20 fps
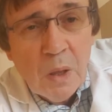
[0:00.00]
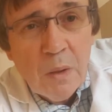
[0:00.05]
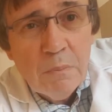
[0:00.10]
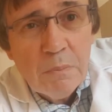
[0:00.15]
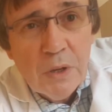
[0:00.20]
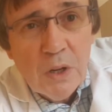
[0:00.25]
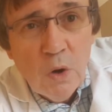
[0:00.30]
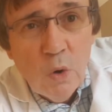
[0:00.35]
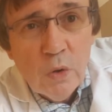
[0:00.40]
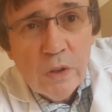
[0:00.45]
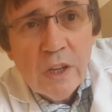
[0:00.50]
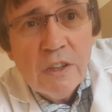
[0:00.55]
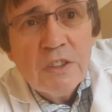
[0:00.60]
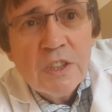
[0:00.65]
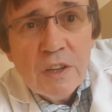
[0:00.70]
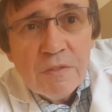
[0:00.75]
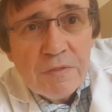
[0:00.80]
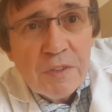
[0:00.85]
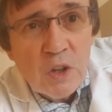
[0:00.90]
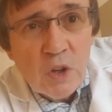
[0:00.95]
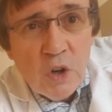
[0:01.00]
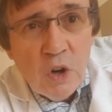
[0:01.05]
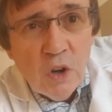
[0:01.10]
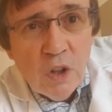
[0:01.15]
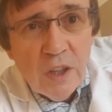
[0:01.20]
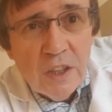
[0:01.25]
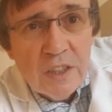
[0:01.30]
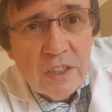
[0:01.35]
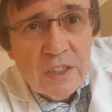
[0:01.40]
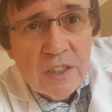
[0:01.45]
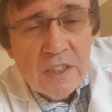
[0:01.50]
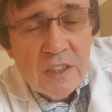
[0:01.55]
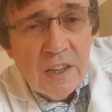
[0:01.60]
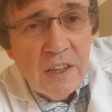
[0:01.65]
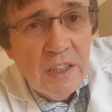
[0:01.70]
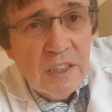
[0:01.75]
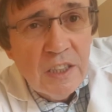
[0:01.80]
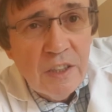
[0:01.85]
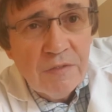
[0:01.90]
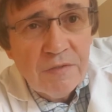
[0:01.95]
But all those different colours
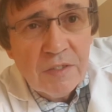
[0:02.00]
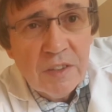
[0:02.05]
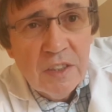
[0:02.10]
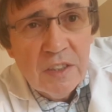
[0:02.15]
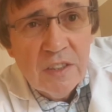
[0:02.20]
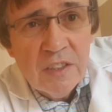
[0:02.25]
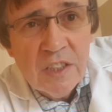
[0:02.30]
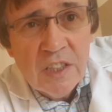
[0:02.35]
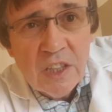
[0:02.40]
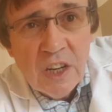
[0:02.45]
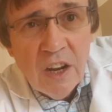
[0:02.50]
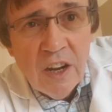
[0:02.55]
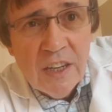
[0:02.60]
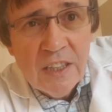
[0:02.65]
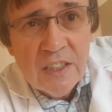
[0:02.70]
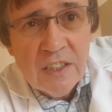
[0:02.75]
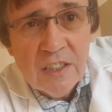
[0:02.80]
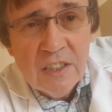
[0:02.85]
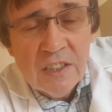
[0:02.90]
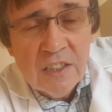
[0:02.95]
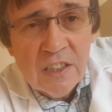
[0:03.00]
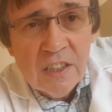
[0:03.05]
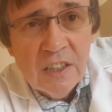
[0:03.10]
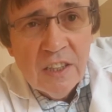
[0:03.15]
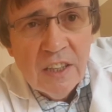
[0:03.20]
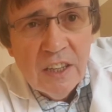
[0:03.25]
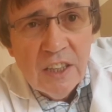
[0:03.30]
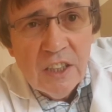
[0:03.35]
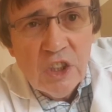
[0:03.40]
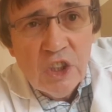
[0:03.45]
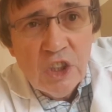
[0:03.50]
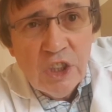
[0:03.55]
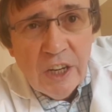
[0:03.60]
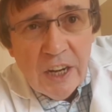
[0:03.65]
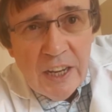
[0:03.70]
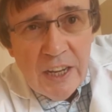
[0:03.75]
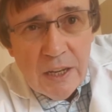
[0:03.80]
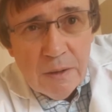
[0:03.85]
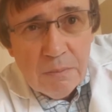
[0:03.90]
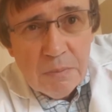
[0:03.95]
are different sizes and
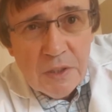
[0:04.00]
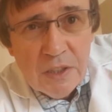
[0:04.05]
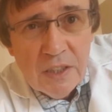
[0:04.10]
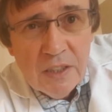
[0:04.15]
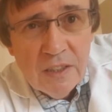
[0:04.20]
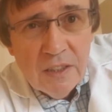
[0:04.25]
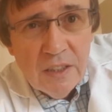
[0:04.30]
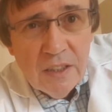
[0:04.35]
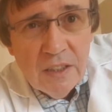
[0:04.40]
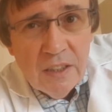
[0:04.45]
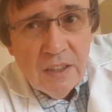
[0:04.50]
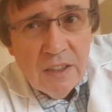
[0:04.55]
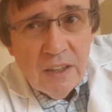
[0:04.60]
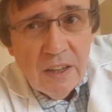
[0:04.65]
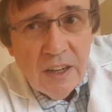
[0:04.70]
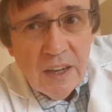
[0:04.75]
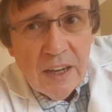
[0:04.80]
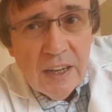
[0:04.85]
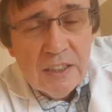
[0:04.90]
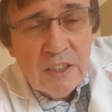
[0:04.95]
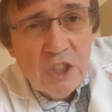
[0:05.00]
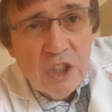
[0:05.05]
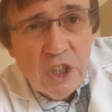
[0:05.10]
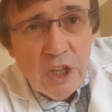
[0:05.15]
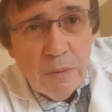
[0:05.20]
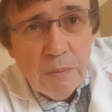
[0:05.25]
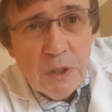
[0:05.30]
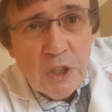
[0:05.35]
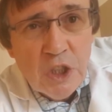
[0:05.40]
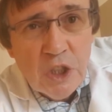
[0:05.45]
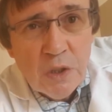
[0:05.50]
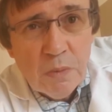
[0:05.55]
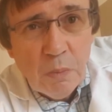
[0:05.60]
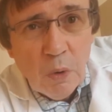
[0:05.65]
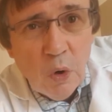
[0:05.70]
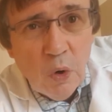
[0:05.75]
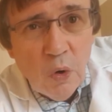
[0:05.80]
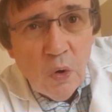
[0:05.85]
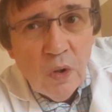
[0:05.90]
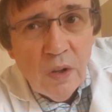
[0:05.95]
shapes. And some are
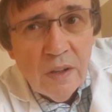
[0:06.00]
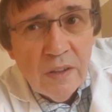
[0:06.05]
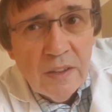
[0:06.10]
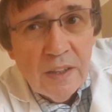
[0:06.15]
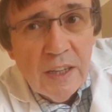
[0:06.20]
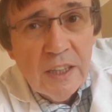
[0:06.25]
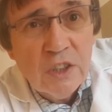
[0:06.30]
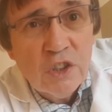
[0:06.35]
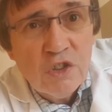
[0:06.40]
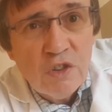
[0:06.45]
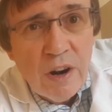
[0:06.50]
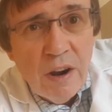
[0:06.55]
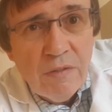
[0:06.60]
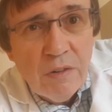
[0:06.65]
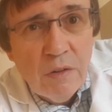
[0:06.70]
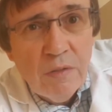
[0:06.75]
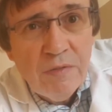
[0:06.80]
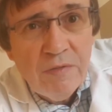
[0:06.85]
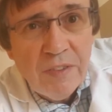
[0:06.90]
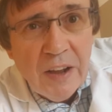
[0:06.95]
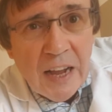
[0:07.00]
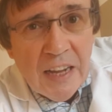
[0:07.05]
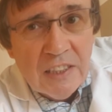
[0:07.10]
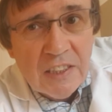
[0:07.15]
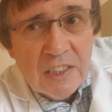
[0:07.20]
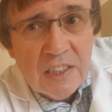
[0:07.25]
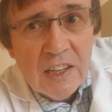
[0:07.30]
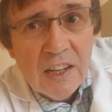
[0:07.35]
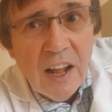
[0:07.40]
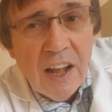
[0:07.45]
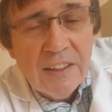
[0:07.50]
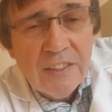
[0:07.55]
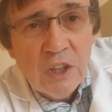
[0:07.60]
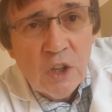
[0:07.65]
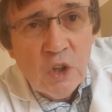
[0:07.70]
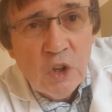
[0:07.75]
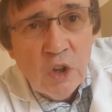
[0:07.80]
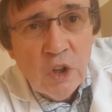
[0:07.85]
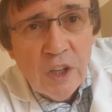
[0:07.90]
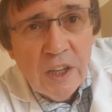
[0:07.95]
small and travel fast, like the
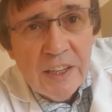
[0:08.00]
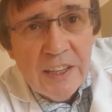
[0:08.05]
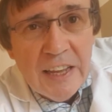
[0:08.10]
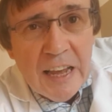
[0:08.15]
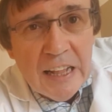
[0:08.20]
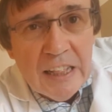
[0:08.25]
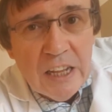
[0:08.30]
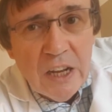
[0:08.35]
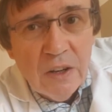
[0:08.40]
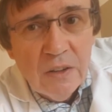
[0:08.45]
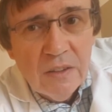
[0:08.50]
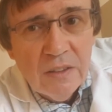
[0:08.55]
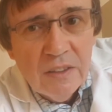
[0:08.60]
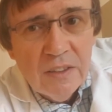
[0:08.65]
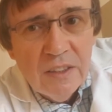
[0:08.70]
colour yellow.